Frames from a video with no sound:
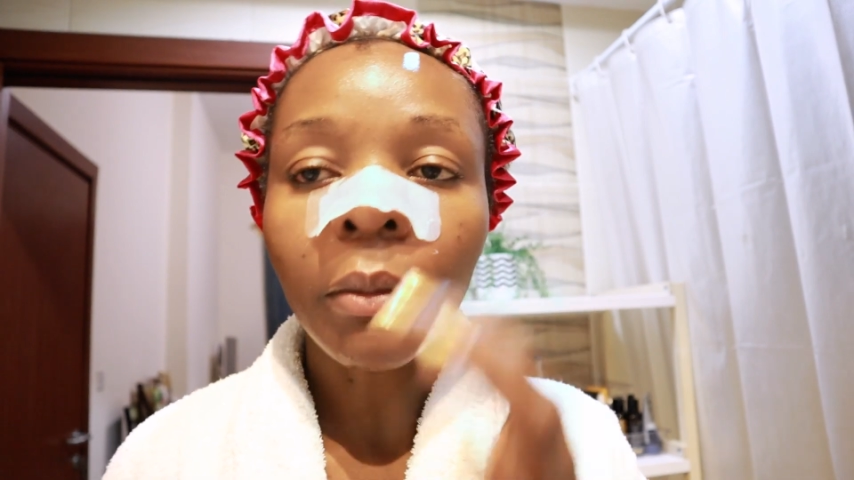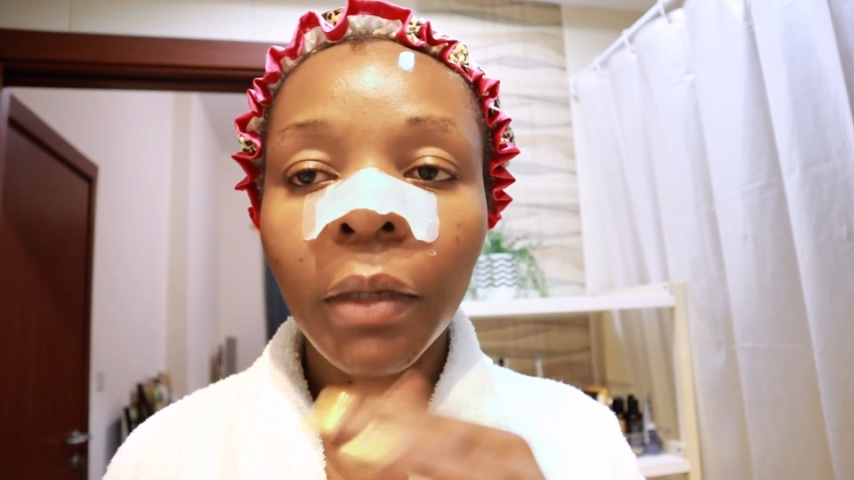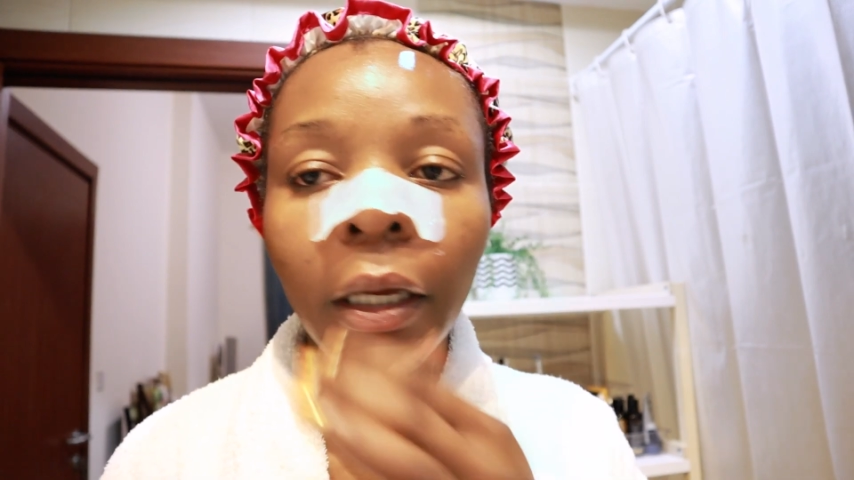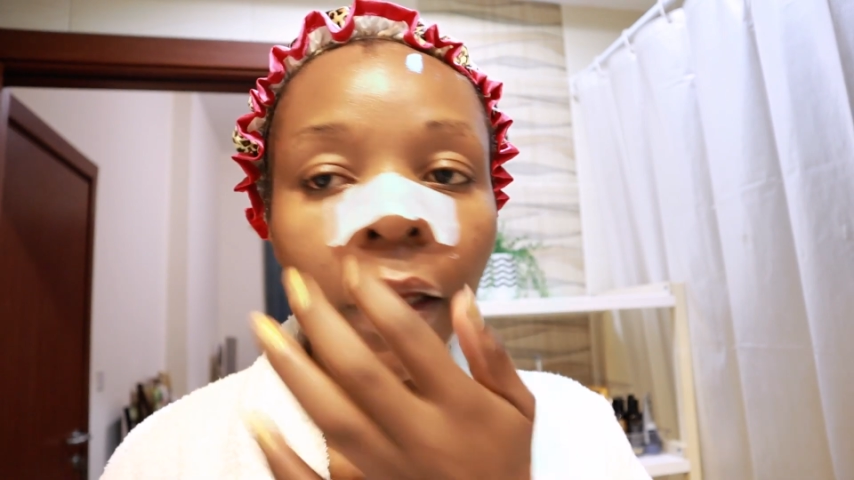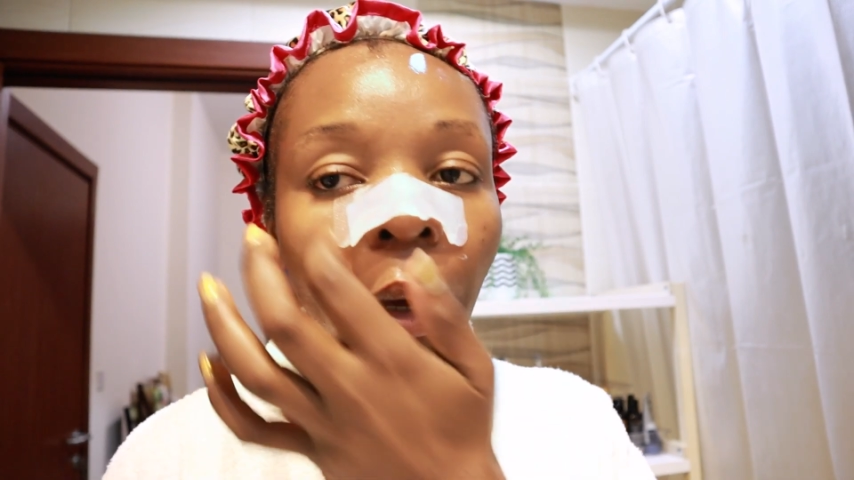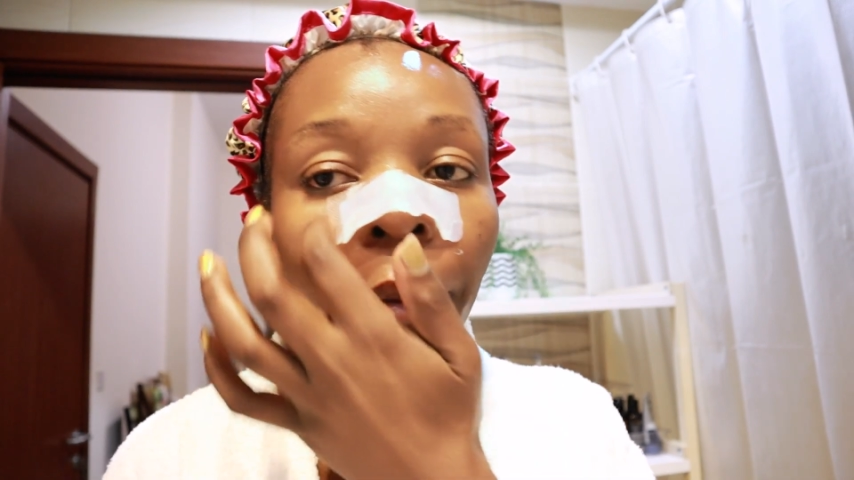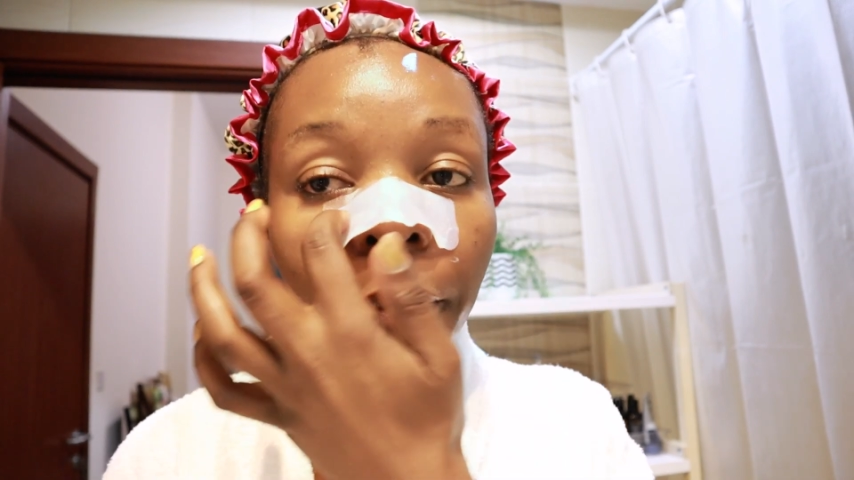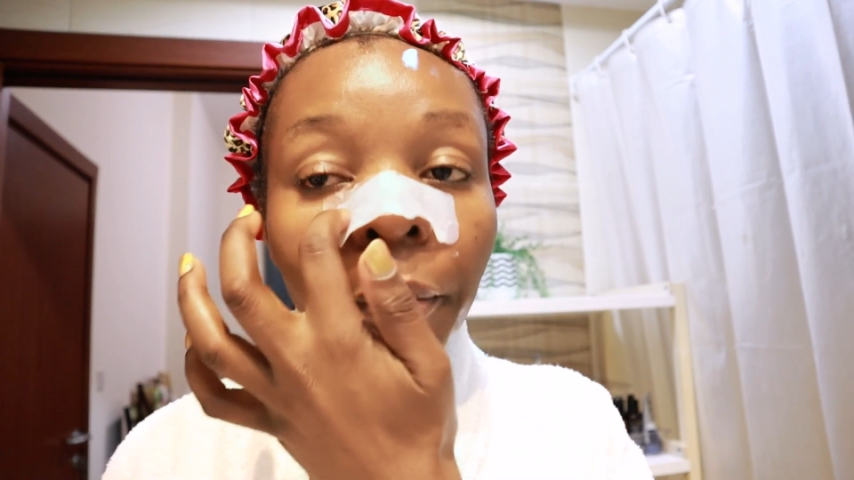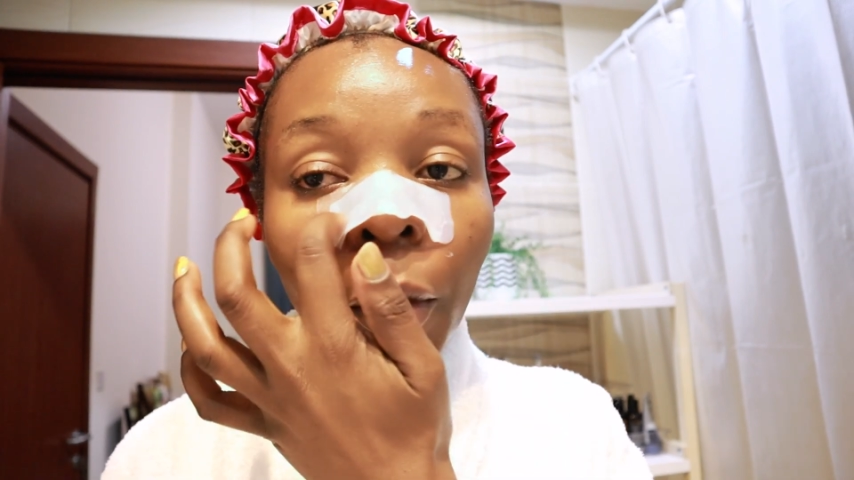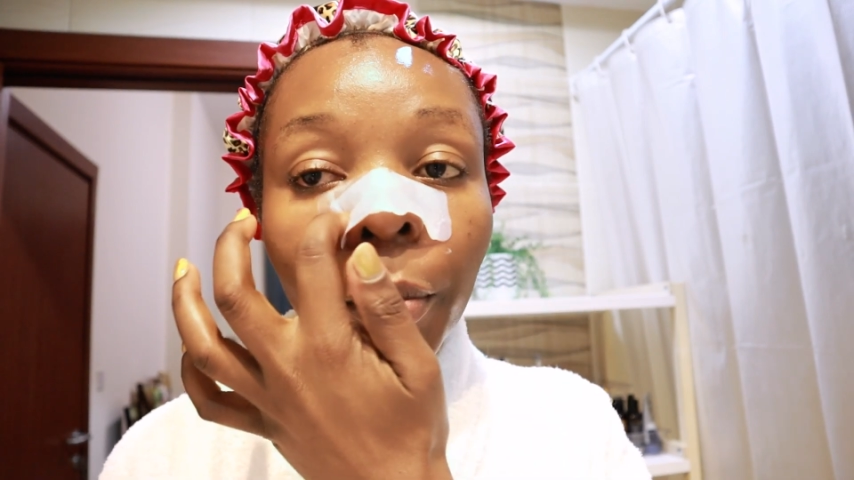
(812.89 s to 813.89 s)
I'm like, yeah,
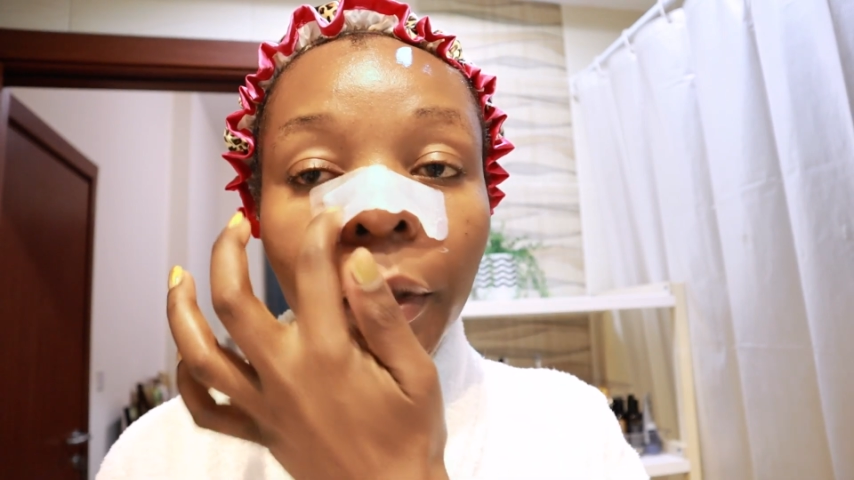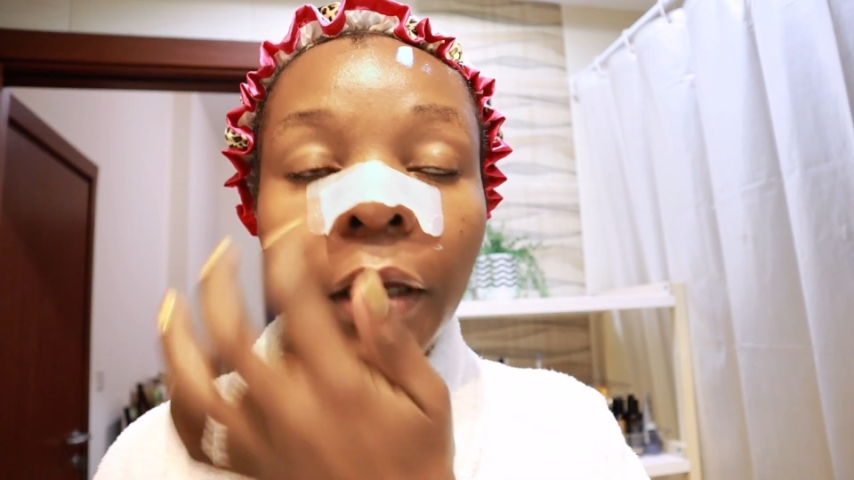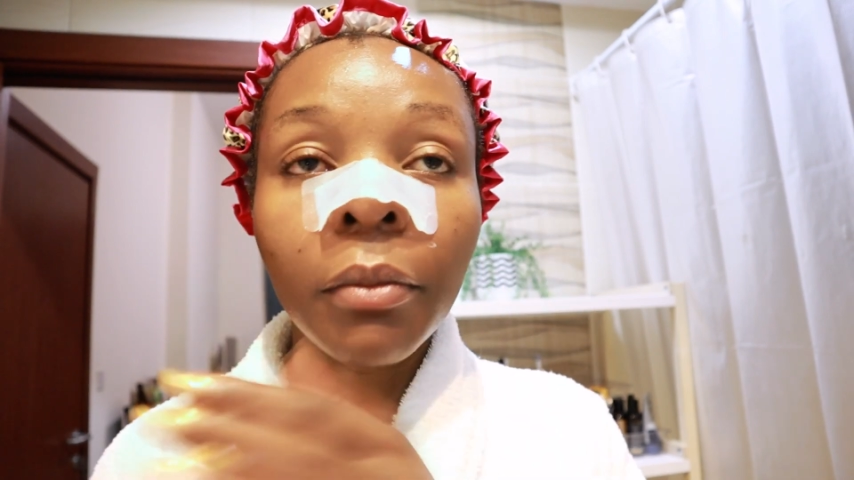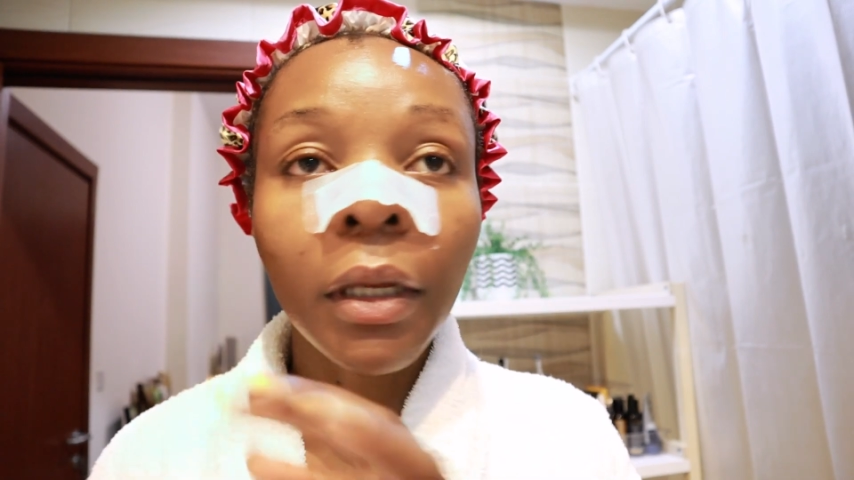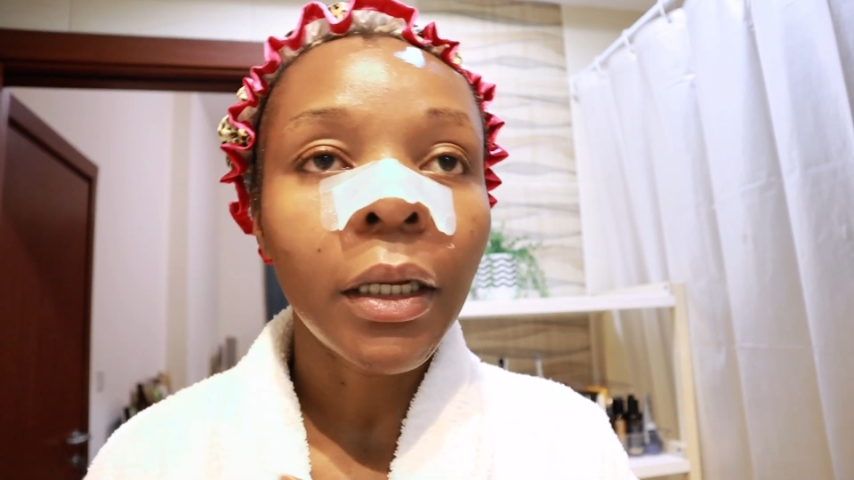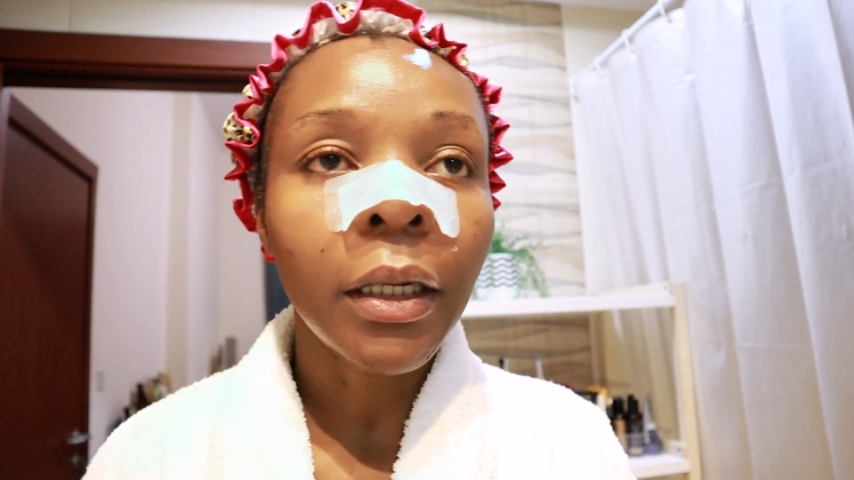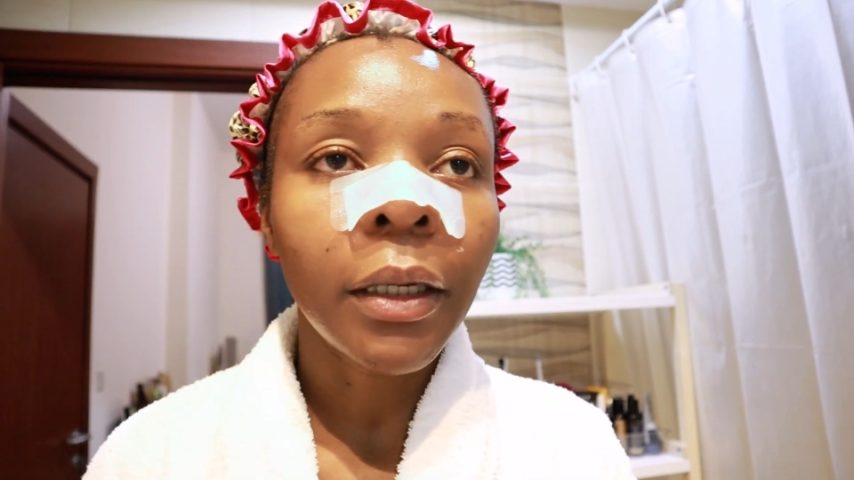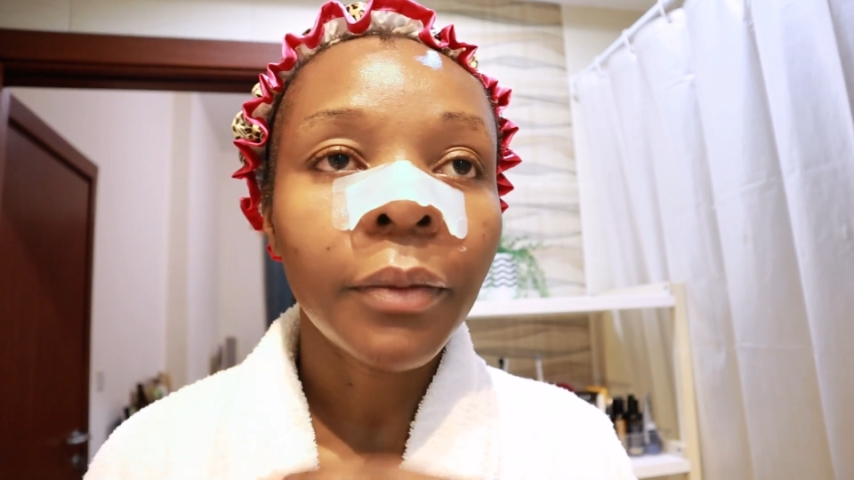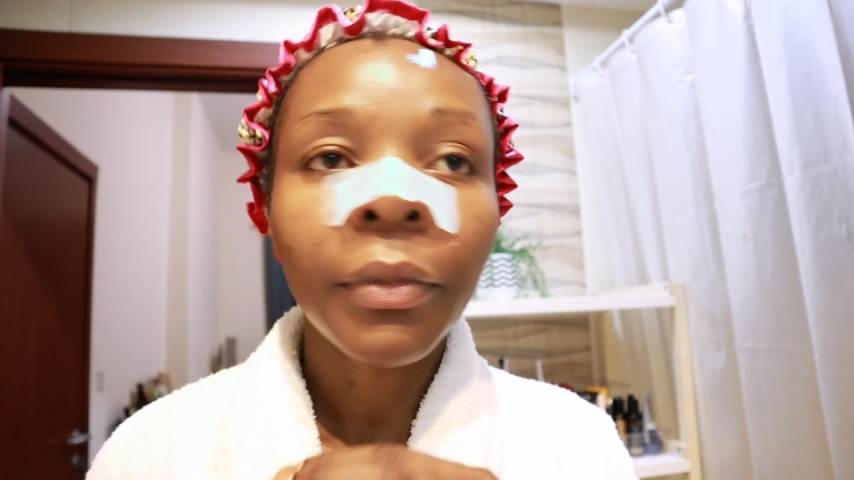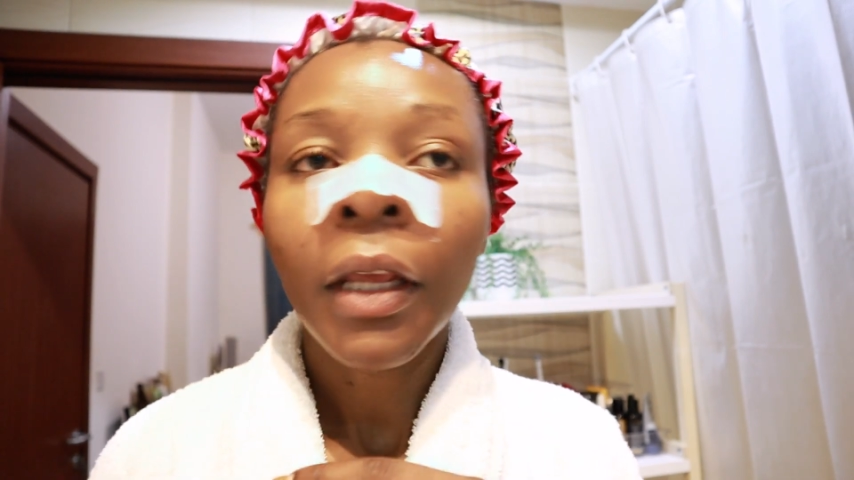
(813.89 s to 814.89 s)
pop immediately.